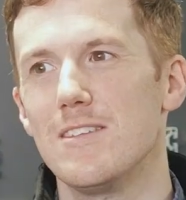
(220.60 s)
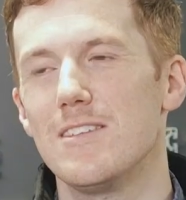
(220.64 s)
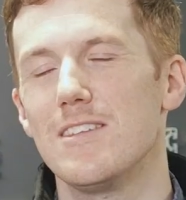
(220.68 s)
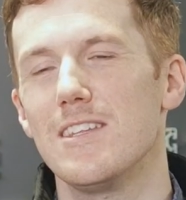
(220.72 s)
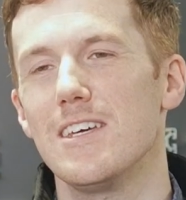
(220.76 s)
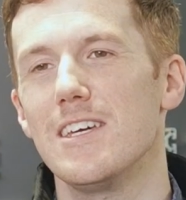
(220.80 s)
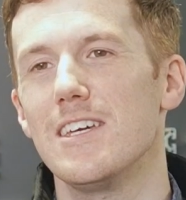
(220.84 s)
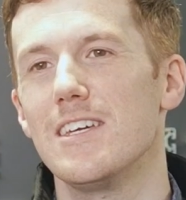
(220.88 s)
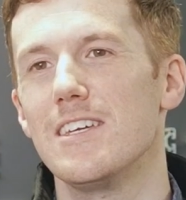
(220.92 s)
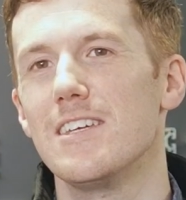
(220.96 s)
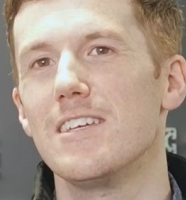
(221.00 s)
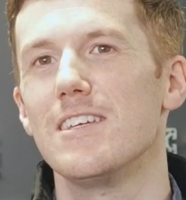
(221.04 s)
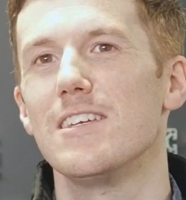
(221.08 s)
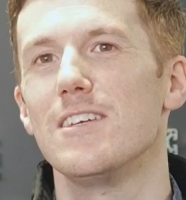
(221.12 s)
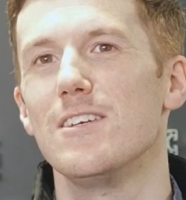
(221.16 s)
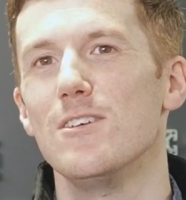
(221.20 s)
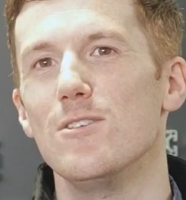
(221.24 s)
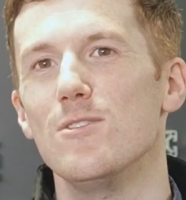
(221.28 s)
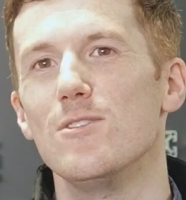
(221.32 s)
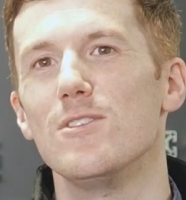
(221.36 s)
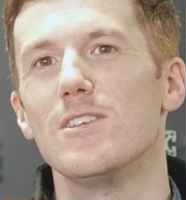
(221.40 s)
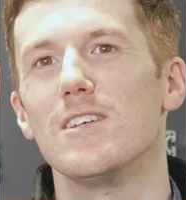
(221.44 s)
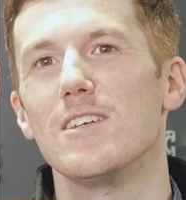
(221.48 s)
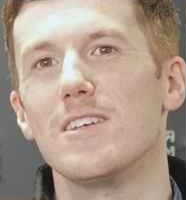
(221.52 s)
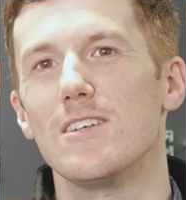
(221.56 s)
thing
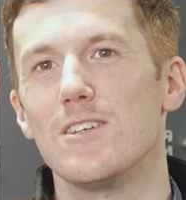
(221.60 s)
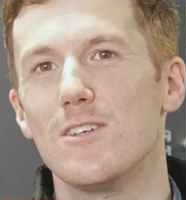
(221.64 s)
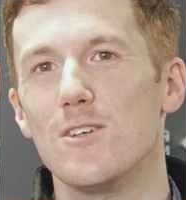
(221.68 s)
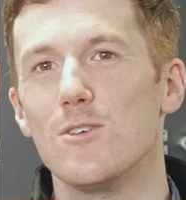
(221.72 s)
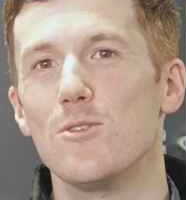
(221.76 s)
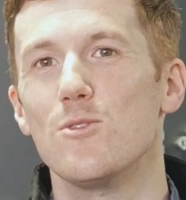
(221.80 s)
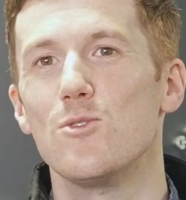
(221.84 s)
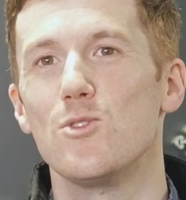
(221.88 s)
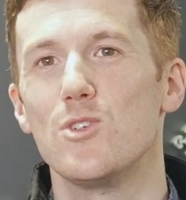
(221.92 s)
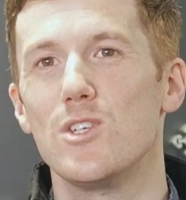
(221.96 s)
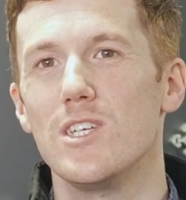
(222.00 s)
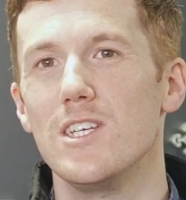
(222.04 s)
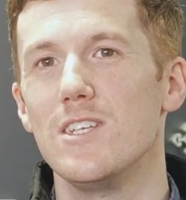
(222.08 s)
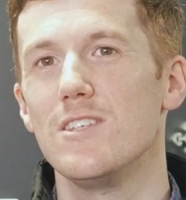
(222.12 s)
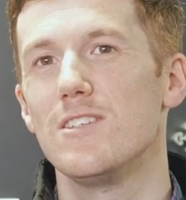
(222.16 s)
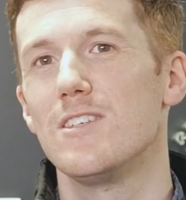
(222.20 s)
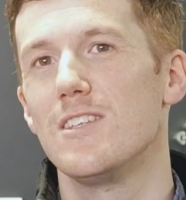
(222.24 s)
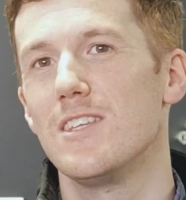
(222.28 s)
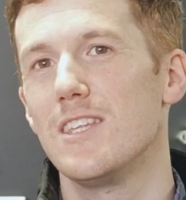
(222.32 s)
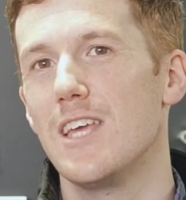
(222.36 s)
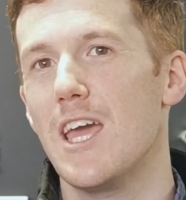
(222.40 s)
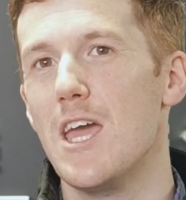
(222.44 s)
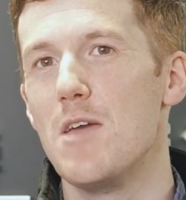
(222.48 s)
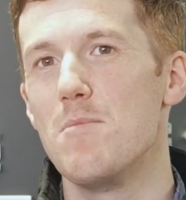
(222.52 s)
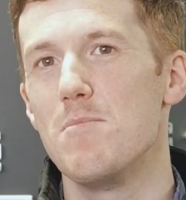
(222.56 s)
using Google Sheets
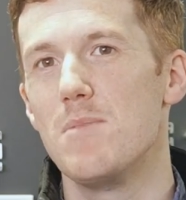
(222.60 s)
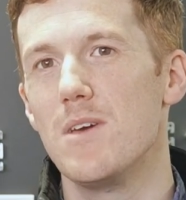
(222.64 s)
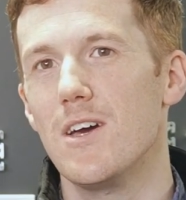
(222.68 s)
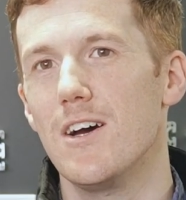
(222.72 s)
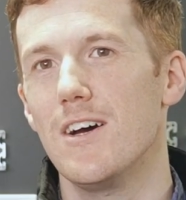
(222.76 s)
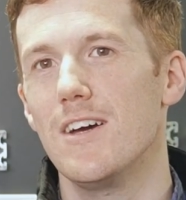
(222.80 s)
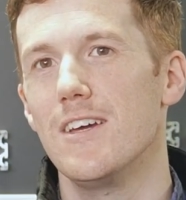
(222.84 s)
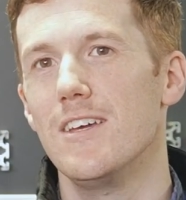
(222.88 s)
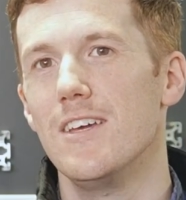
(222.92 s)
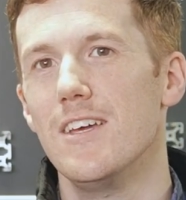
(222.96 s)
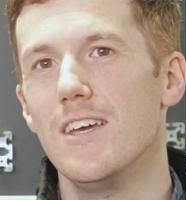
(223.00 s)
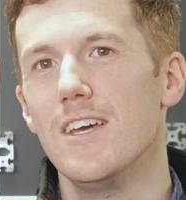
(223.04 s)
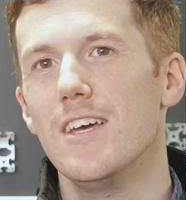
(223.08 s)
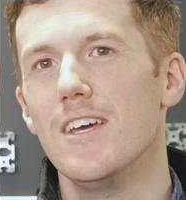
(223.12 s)
and the API.